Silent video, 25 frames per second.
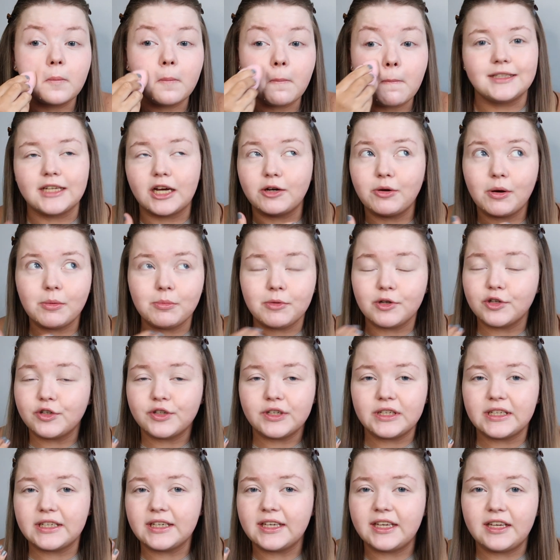Now I'm
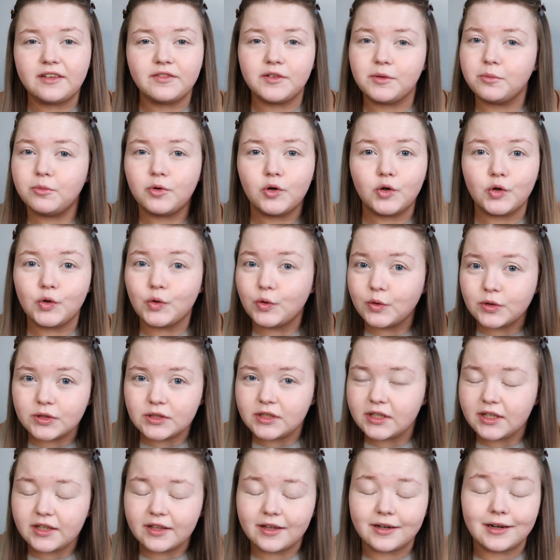looking even more
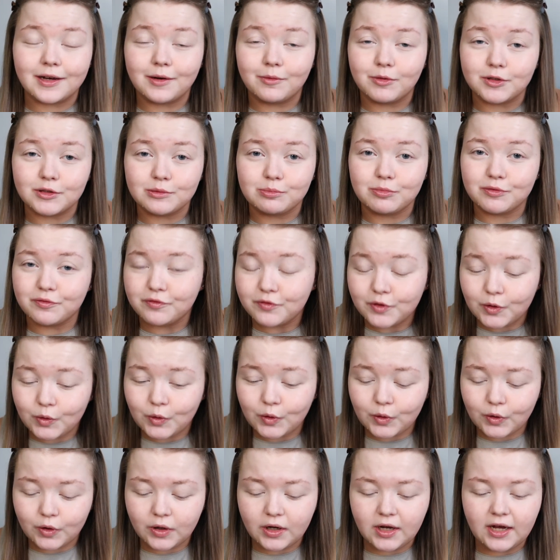ghostly than I was
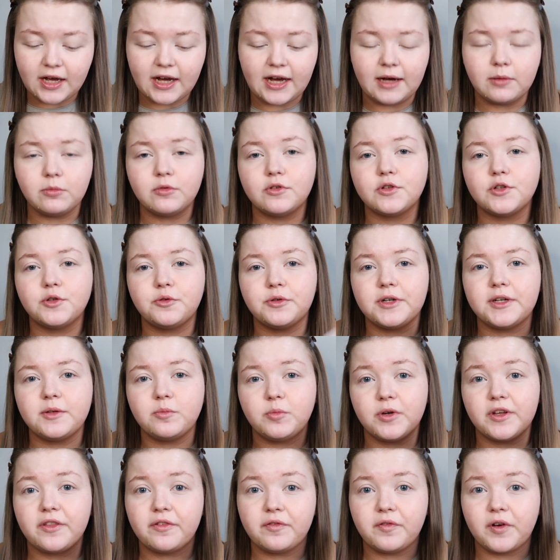before. I'm going to go in
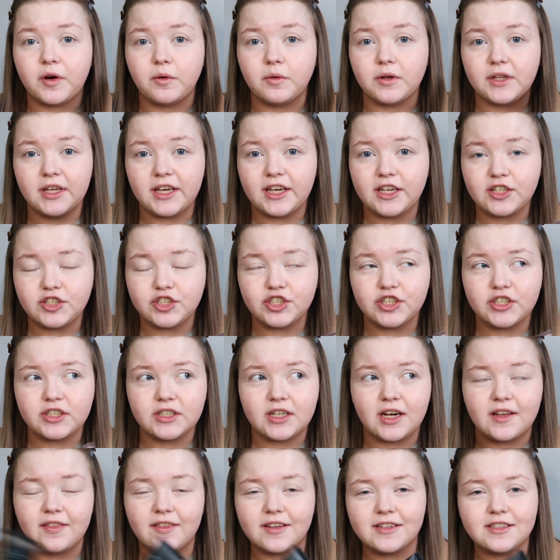with foundation,
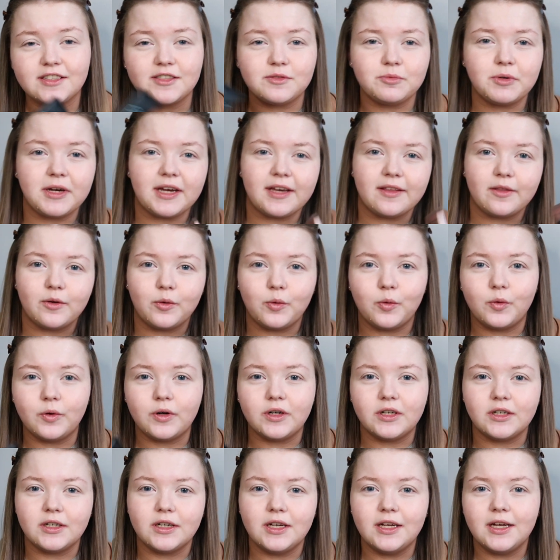and this is where the
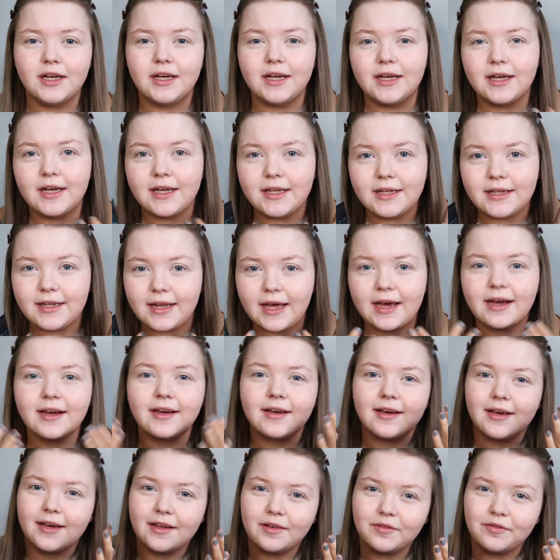whole
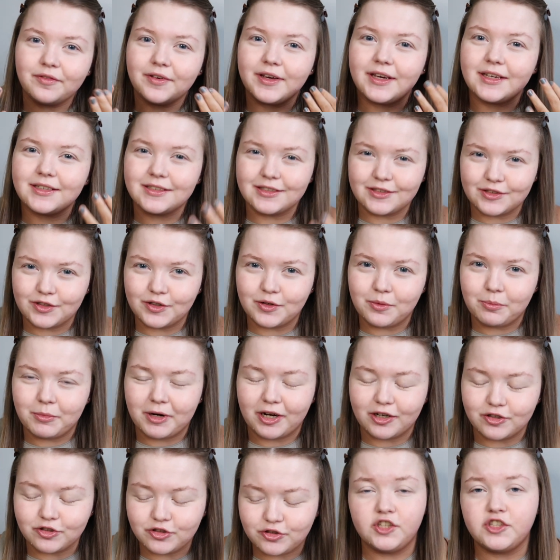neck and face is going to
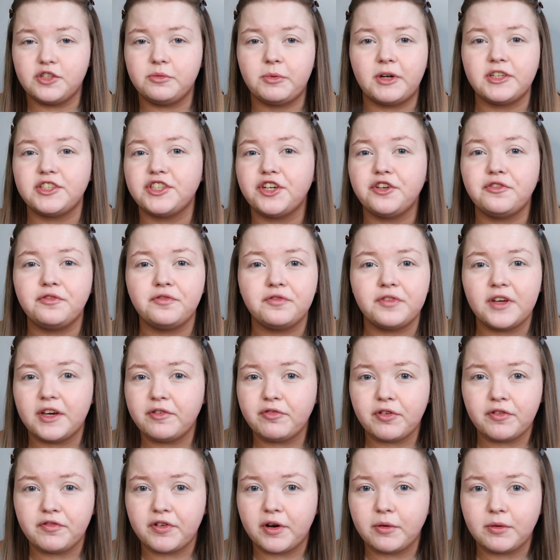match. So my two
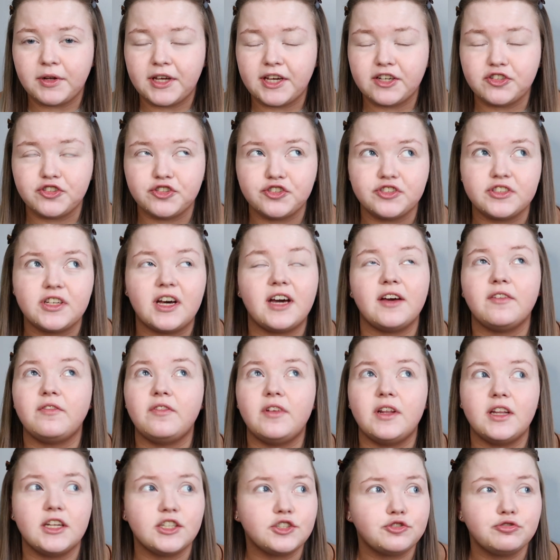favourite foundations that I've
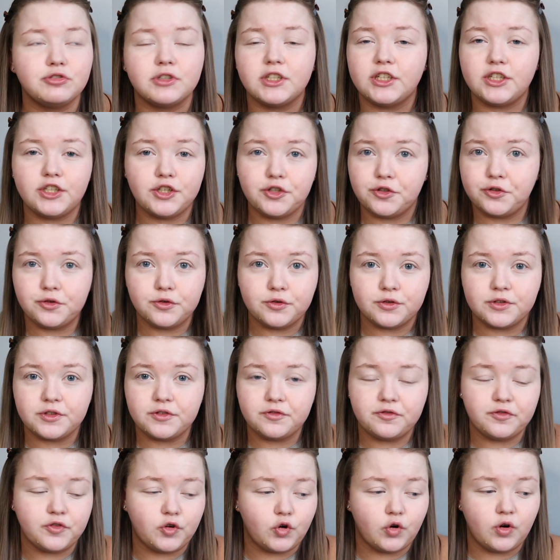literally used
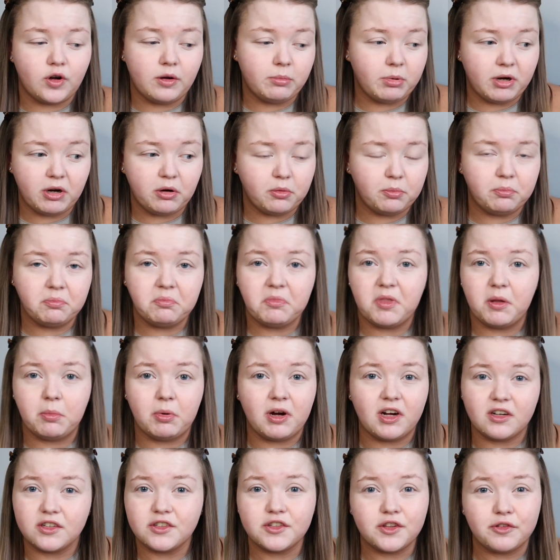for about the
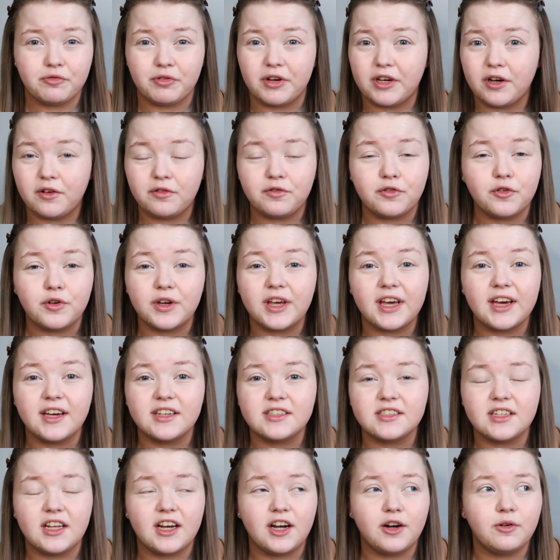past 3 or 4
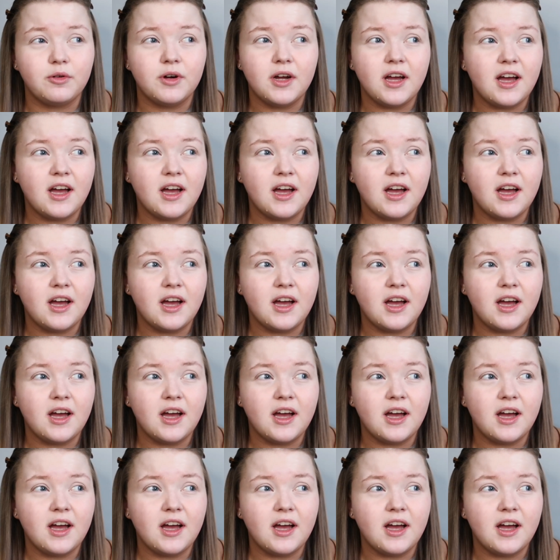years now